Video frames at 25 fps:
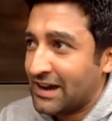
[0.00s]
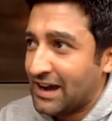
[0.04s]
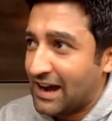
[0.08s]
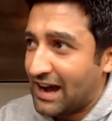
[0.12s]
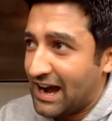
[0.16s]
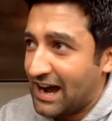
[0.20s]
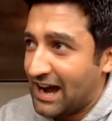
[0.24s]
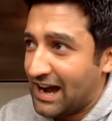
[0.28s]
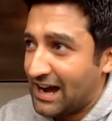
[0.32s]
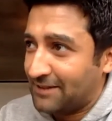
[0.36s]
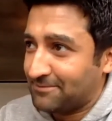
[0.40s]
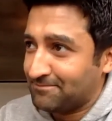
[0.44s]

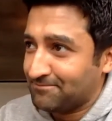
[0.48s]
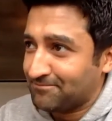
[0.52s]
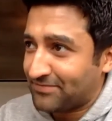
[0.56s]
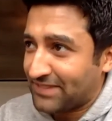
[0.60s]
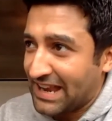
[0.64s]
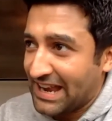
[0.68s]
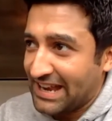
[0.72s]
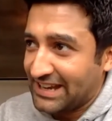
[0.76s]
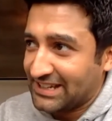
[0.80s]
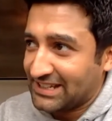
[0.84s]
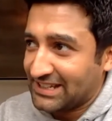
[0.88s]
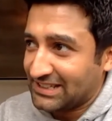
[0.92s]
And
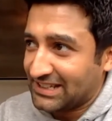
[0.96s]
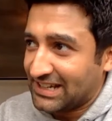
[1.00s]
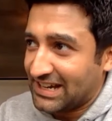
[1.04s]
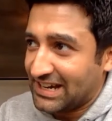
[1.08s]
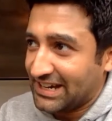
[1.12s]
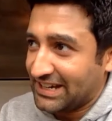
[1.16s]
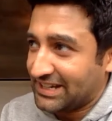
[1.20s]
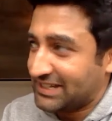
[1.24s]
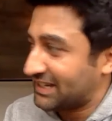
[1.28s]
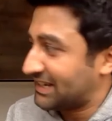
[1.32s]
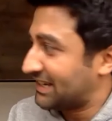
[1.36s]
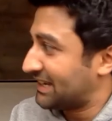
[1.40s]
it
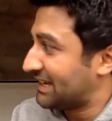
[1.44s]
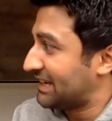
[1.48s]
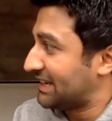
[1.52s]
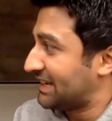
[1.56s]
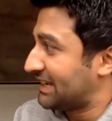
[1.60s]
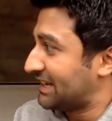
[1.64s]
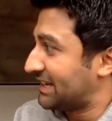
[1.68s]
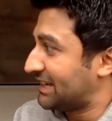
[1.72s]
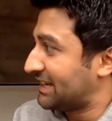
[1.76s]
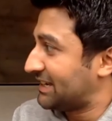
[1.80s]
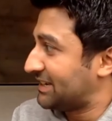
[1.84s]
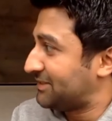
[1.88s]

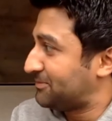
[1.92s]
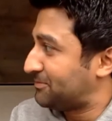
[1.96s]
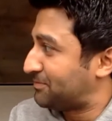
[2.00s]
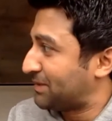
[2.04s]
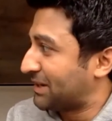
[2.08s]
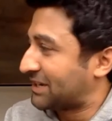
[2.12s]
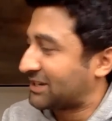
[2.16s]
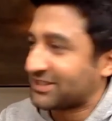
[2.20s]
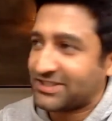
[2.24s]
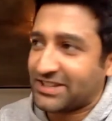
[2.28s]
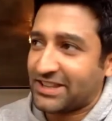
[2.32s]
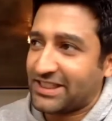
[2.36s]

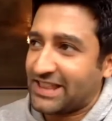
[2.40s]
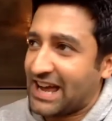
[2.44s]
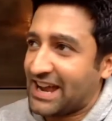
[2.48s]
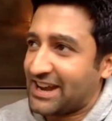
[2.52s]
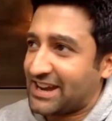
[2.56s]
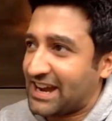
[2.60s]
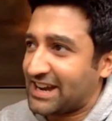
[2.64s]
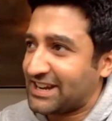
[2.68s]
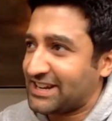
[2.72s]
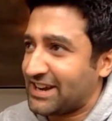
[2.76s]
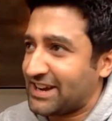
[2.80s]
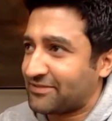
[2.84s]
because of that,
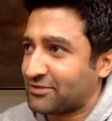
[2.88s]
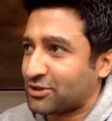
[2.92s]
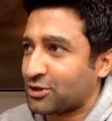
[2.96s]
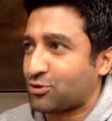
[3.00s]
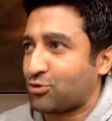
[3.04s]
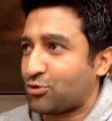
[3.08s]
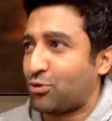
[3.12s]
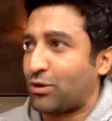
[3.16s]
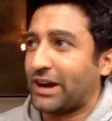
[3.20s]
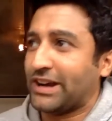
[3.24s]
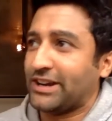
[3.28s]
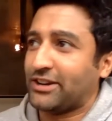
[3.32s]
I never
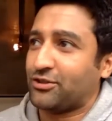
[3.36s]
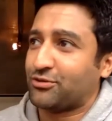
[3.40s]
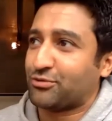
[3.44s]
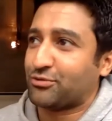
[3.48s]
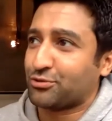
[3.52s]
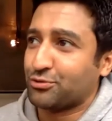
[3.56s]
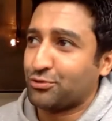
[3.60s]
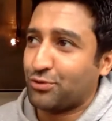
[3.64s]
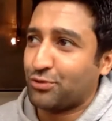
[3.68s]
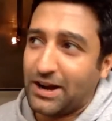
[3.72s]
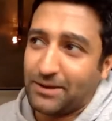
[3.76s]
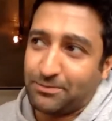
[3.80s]
quite
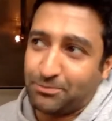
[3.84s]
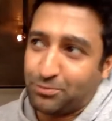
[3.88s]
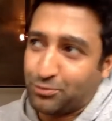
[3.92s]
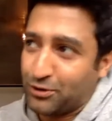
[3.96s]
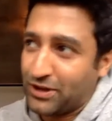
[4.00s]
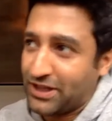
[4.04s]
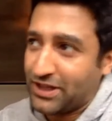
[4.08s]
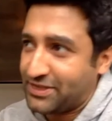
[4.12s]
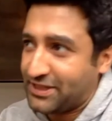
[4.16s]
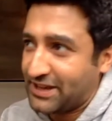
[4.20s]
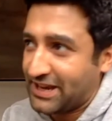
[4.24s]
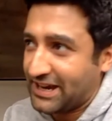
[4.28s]
grew up
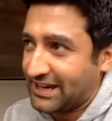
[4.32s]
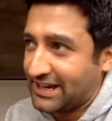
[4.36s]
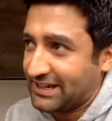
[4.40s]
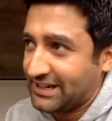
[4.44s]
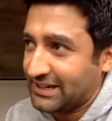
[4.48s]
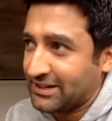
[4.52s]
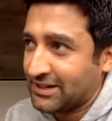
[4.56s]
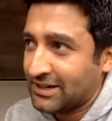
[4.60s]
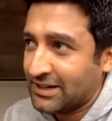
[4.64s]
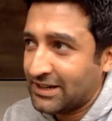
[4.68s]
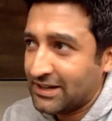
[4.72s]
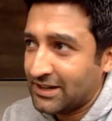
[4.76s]
with
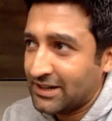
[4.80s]
a